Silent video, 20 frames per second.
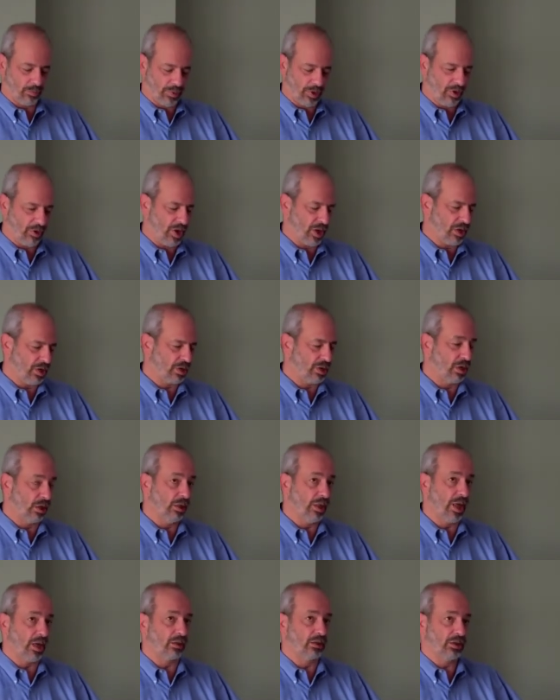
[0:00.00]
period and
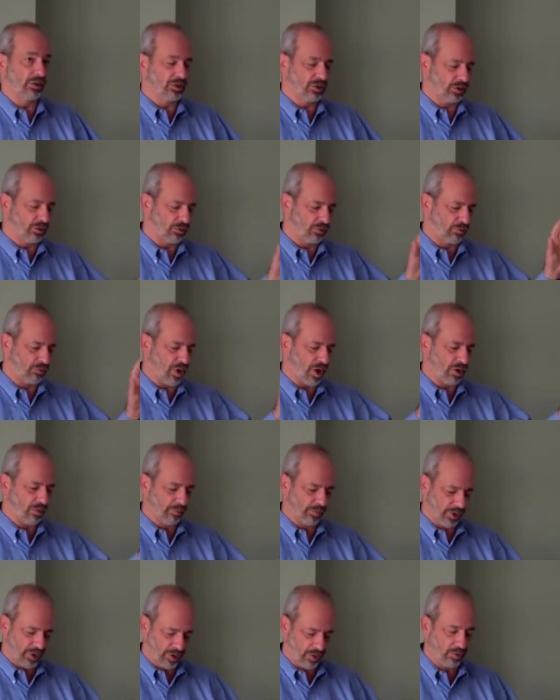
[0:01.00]
collect this
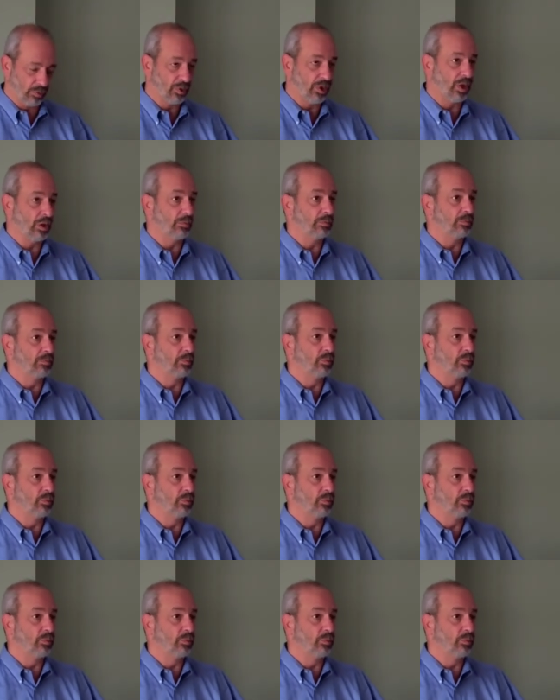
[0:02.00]
incredibly uh,